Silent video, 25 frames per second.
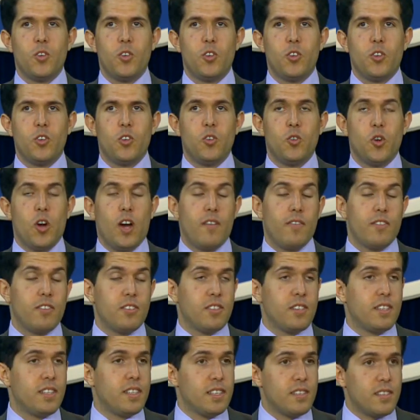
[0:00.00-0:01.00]
You
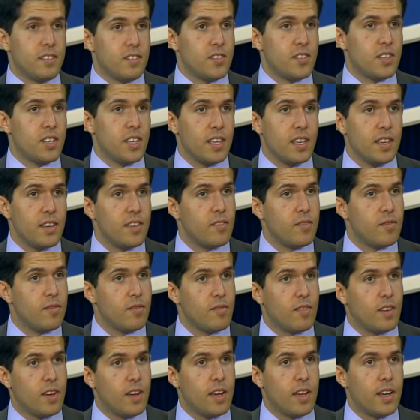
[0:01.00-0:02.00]
obviously didn't see
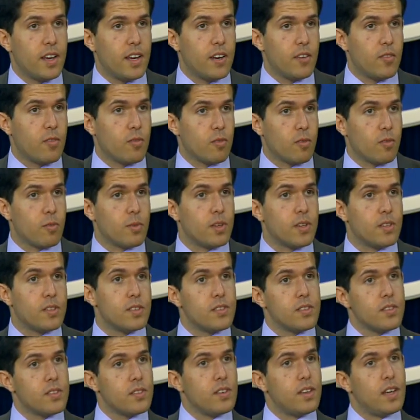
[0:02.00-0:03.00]
an
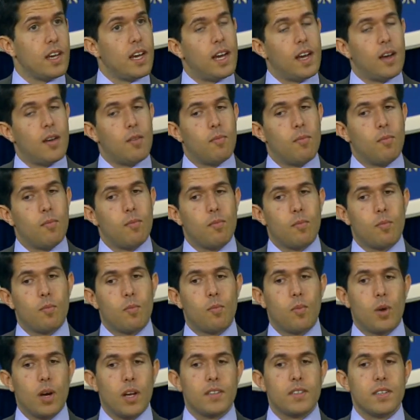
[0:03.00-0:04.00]
enormous
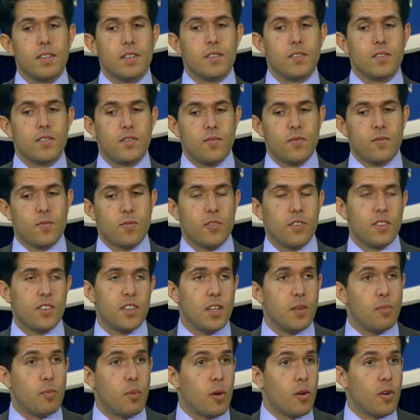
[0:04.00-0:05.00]
presence for the
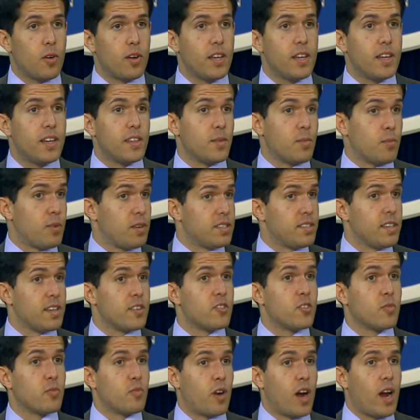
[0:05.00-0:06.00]
Tea Party in the
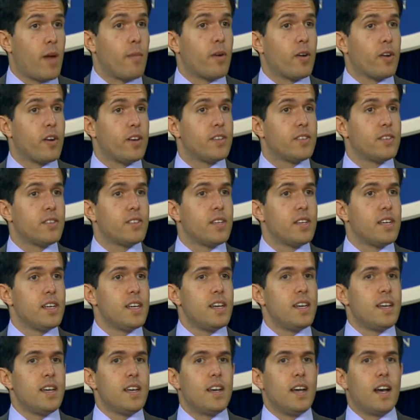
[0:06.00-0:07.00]
presidential primaries.
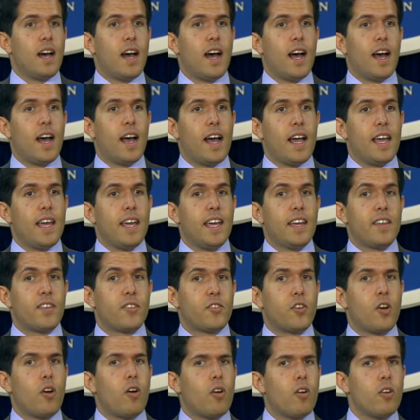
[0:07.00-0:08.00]
It's
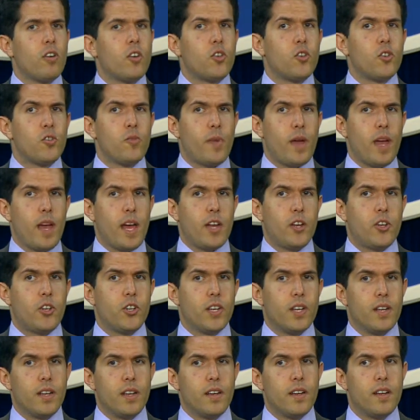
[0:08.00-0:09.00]
hard to
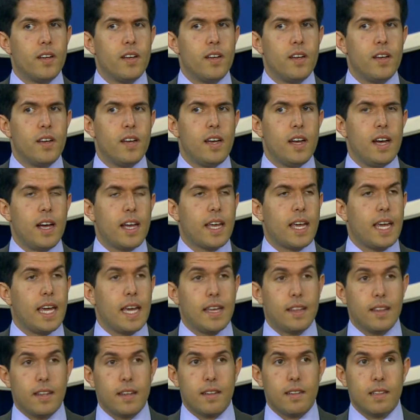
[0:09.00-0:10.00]
imagine a
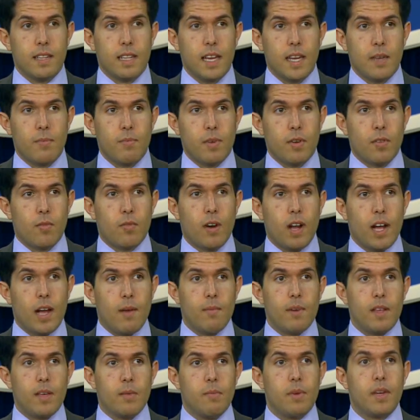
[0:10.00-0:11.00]
candidate like Mitt
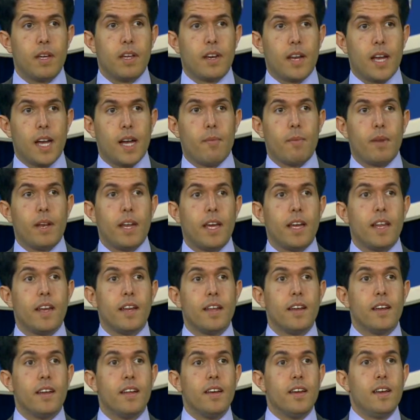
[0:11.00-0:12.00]
Romney being
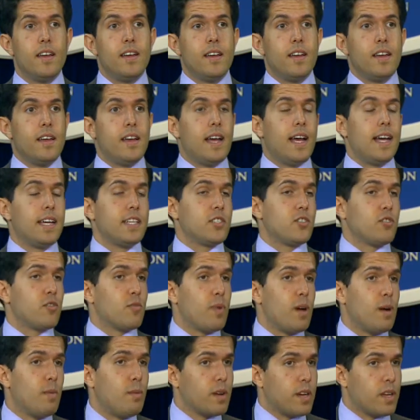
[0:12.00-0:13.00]
nominated as the
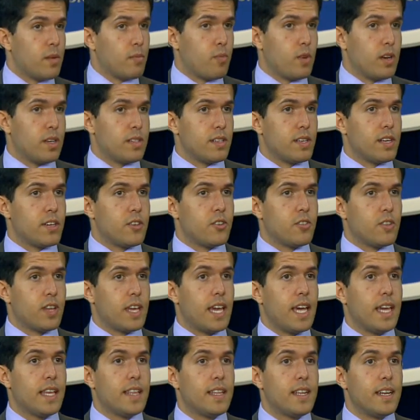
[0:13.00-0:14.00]
Republican presidential
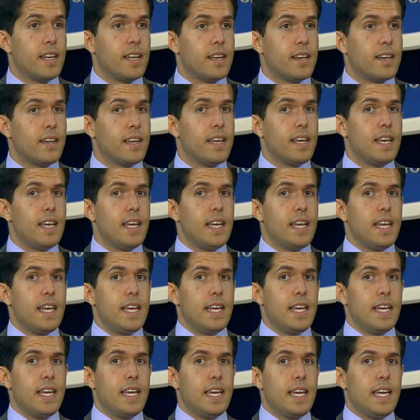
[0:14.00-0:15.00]
candidate
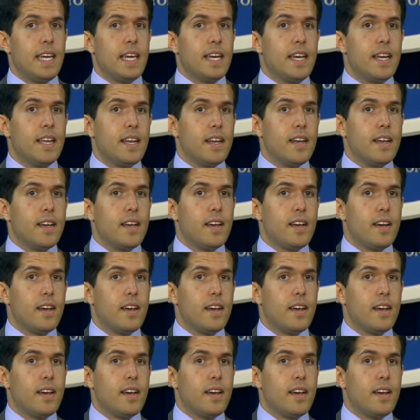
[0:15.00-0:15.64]
by